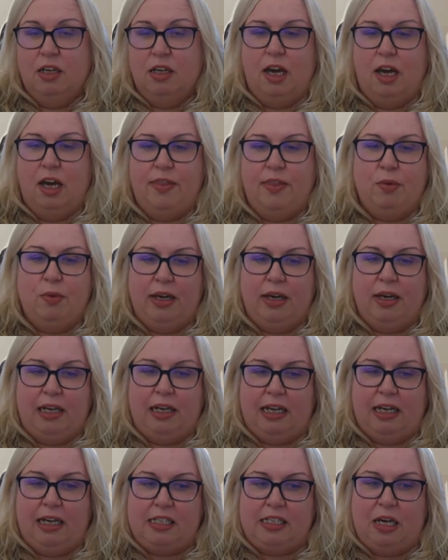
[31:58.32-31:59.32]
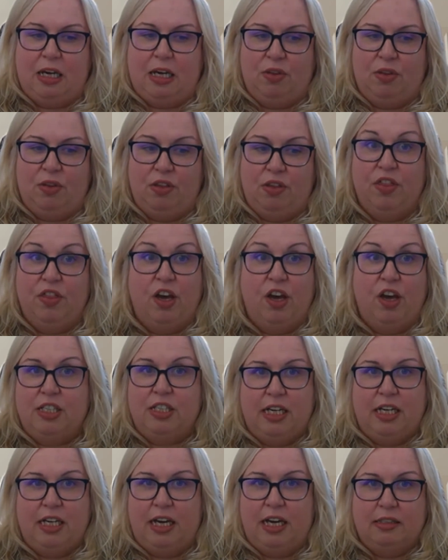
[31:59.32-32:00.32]
They might collect debt within
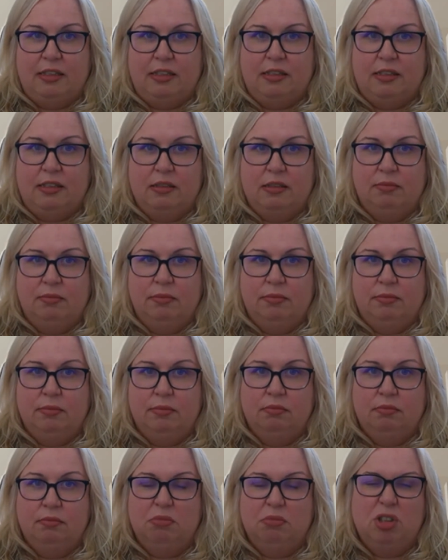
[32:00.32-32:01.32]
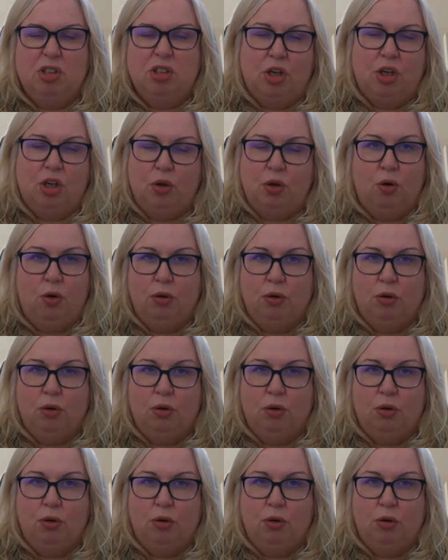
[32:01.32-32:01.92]
30 days. So what?